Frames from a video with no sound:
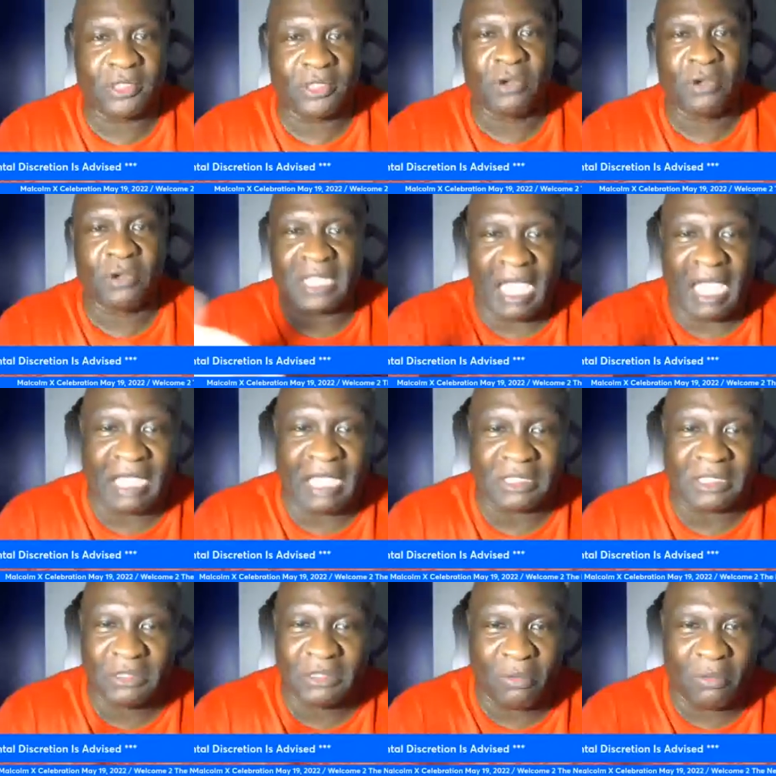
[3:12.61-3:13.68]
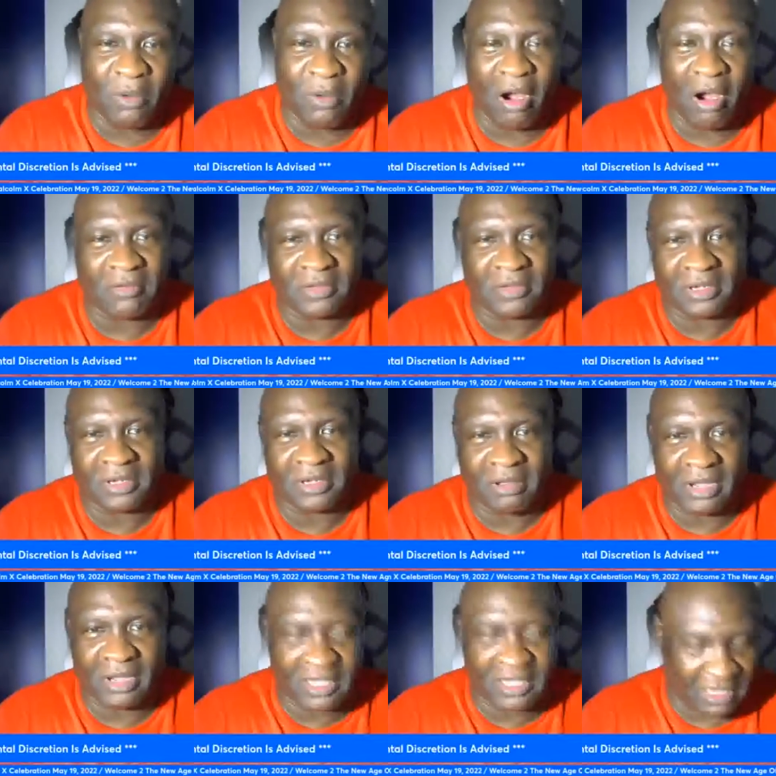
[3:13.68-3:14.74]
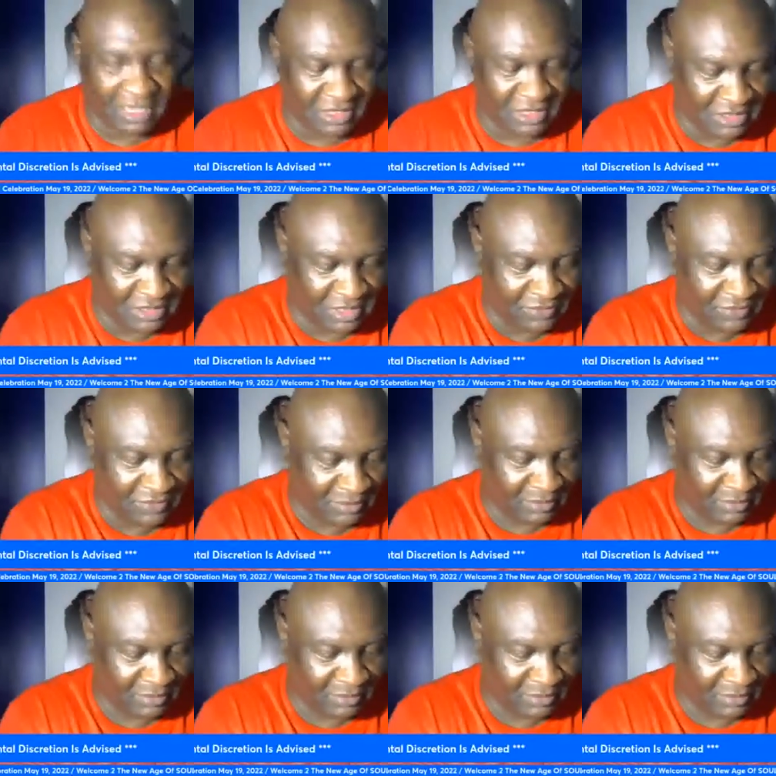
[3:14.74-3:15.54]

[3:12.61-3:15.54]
You are God and you're a warrior and all that kind of stuff.